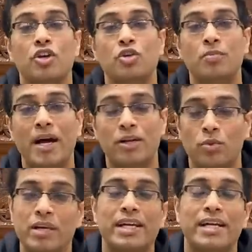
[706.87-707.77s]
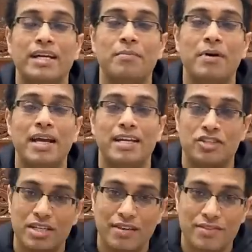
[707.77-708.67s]
You might only end up buying
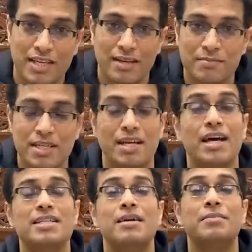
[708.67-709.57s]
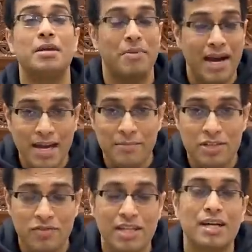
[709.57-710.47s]
HDFC AMC and something bad
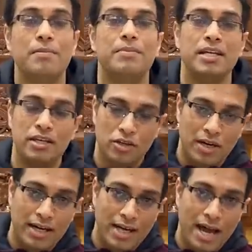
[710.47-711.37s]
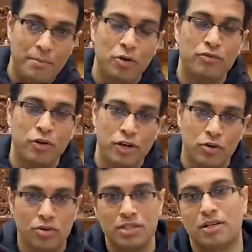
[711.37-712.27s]
happens with the company, your entire portfolio
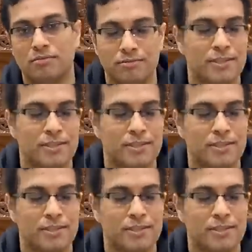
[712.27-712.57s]
goes down.